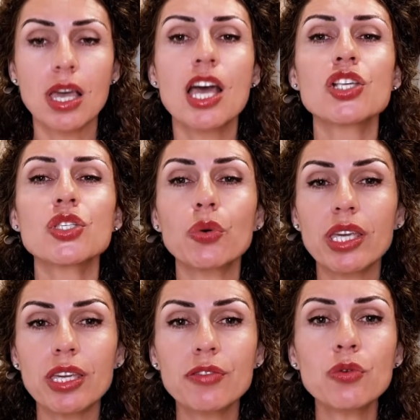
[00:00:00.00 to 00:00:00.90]
So
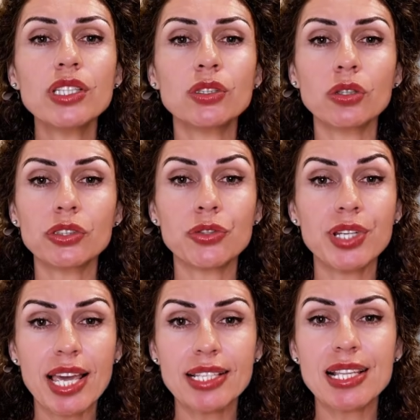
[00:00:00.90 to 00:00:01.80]
if we don't
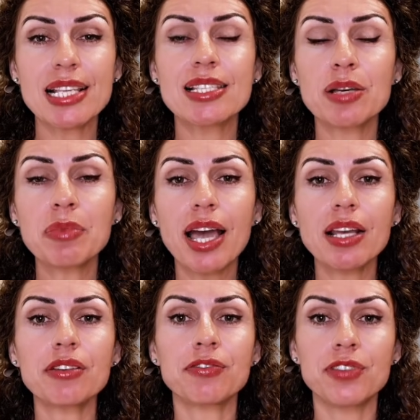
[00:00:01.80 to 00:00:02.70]
create some kind
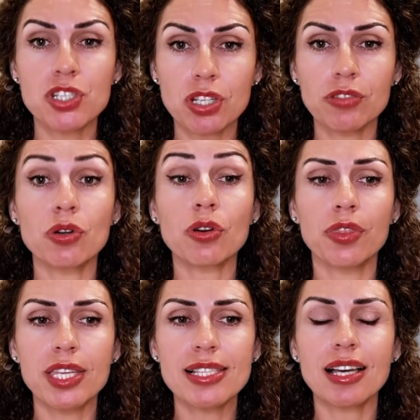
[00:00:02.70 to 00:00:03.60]
of vision for this